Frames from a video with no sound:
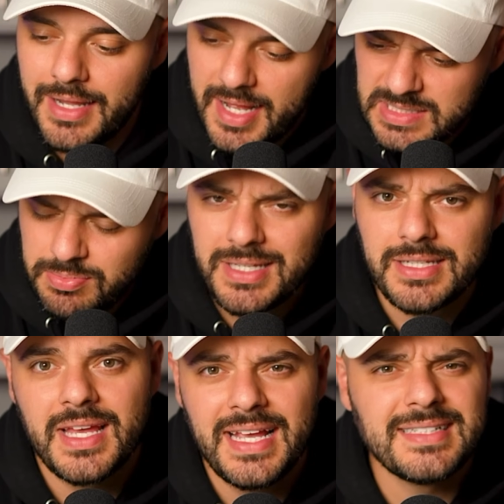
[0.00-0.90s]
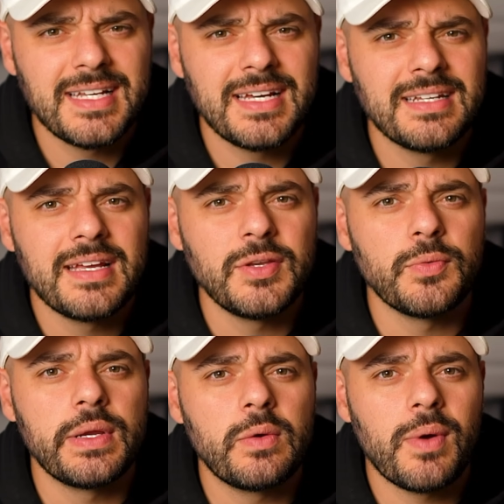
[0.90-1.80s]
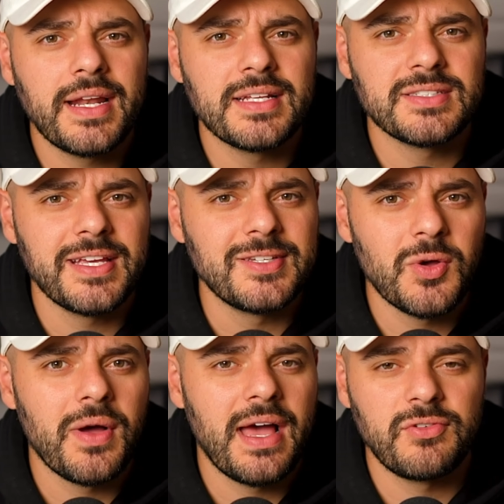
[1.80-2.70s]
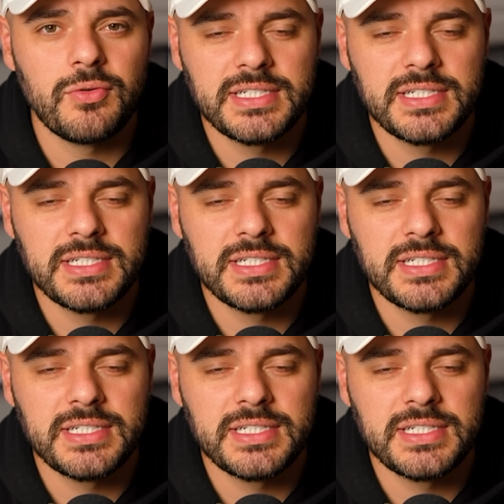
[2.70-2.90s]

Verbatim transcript: And I explained it. He said, can you rewrite it so you don't have to